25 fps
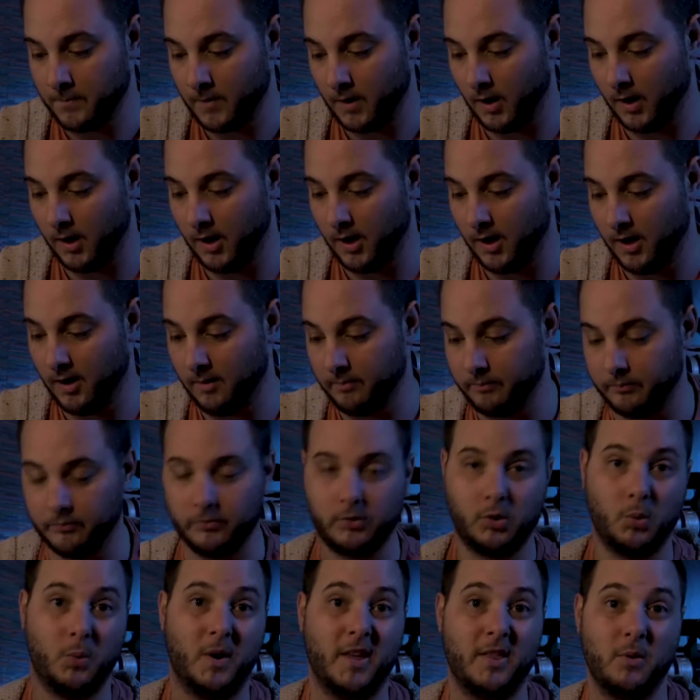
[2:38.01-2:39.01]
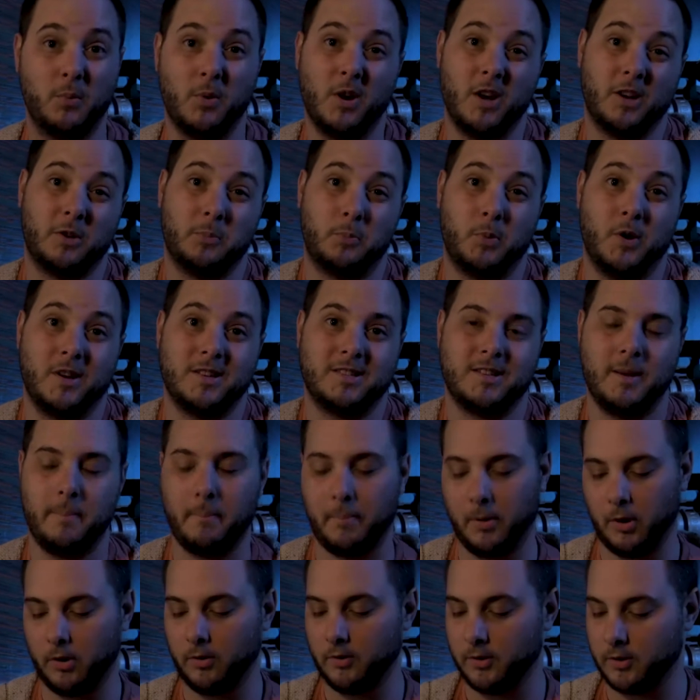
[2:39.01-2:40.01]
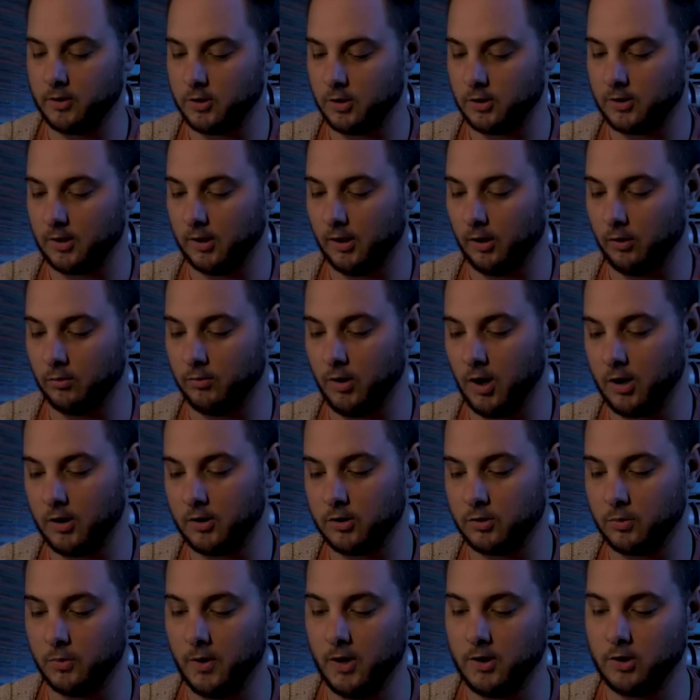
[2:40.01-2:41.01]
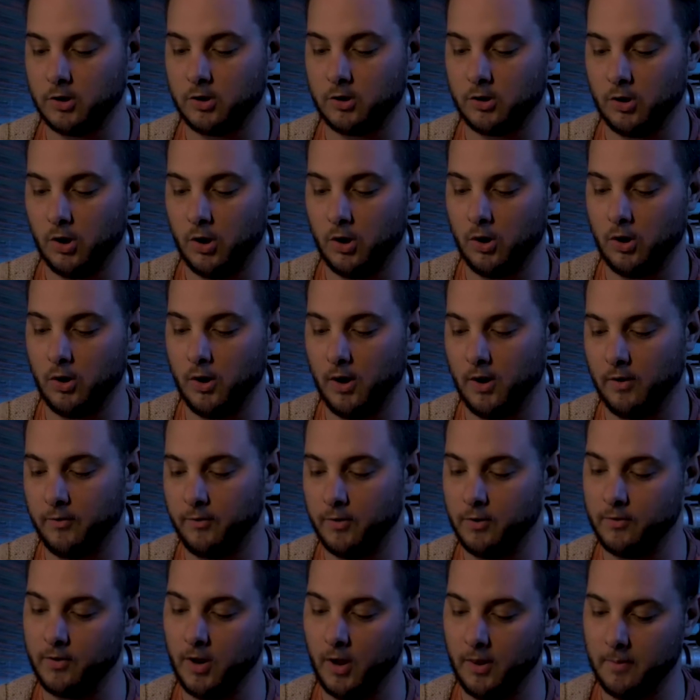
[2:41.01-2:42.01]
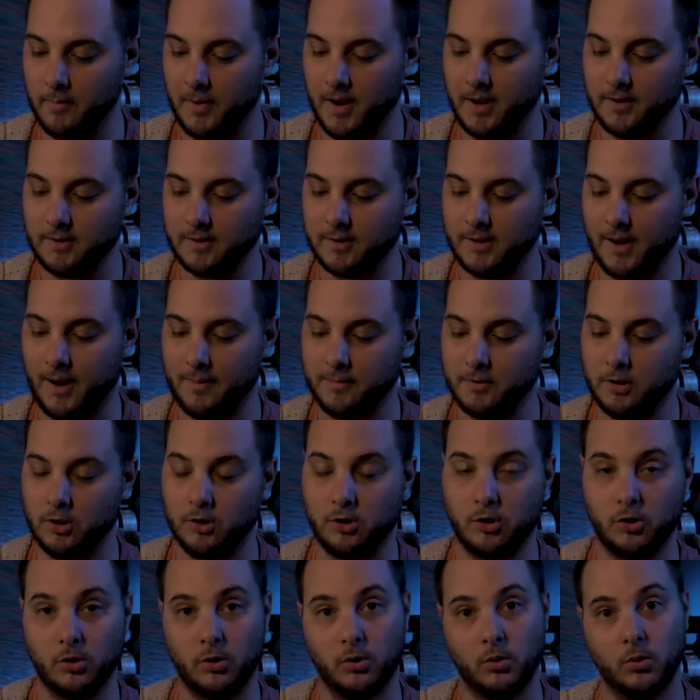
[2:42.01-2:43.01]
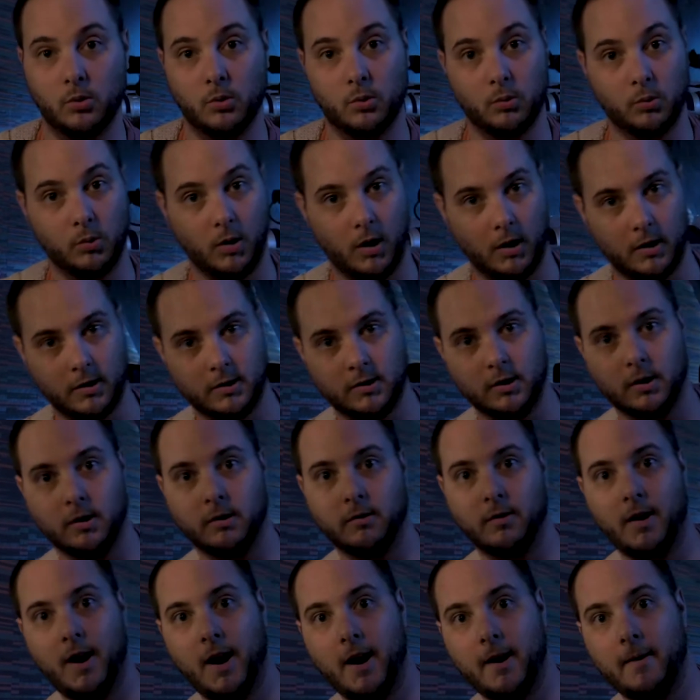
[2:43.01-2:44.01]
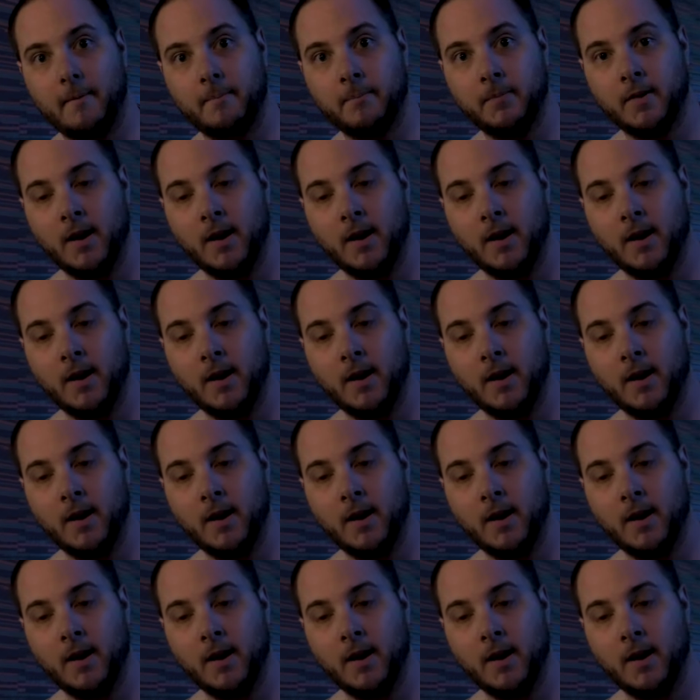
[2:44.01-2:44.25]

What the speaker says: The way they work is pretty simple. There's just a little rocker switch, so if you've got the mains adapted, you rock to the right,